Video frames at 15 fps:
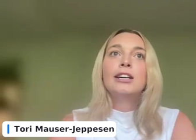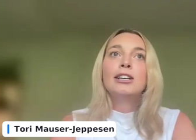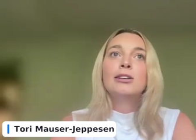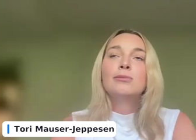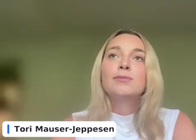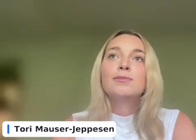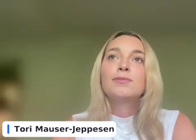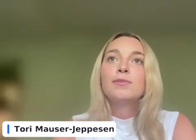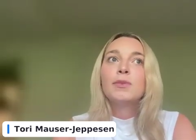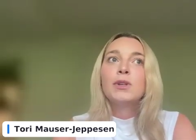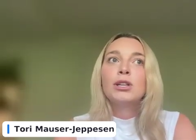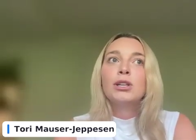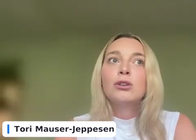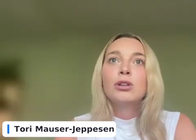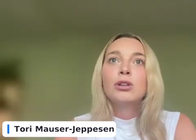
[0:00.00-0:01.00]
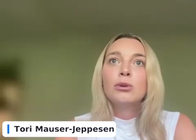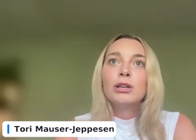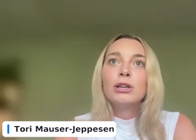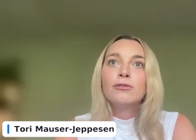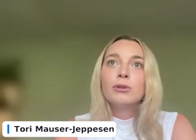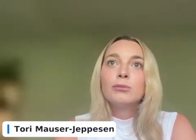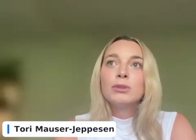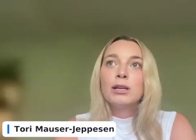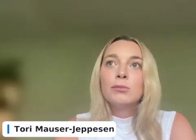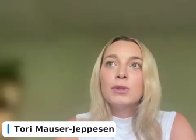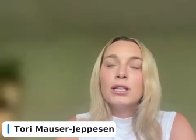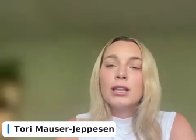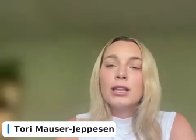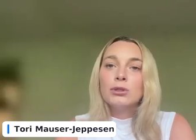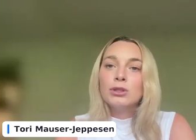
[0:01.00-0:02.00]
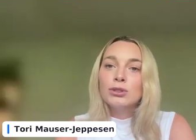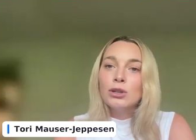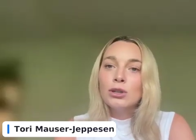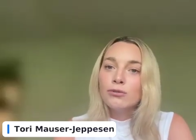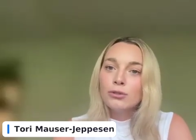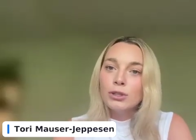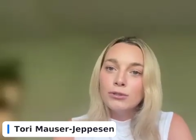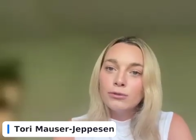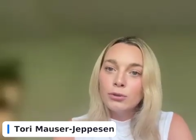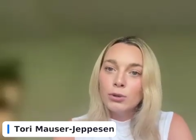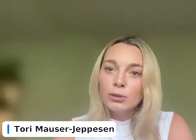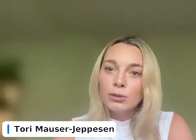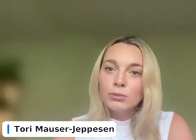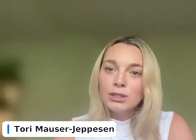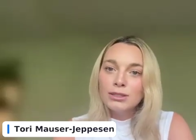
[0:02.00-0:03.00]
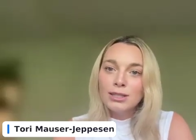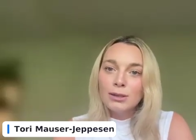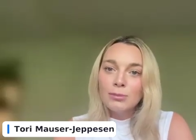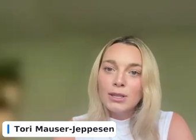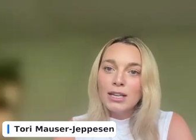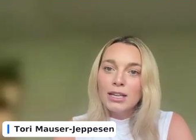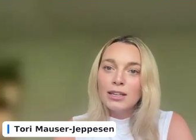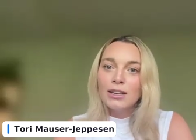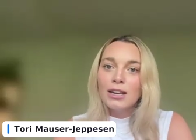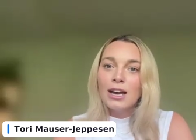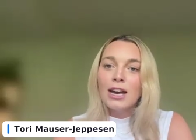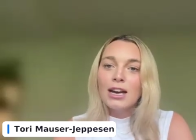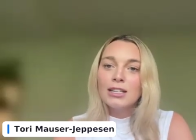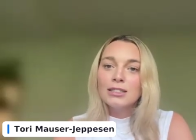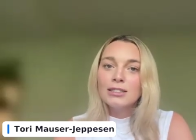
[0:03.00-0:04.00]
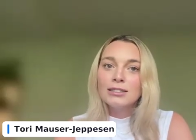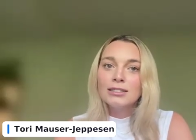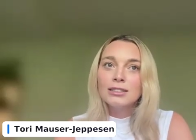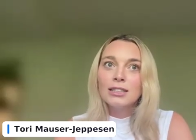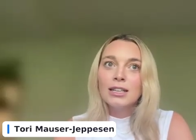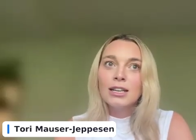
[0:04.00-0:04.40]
Going from something that was so free form to something as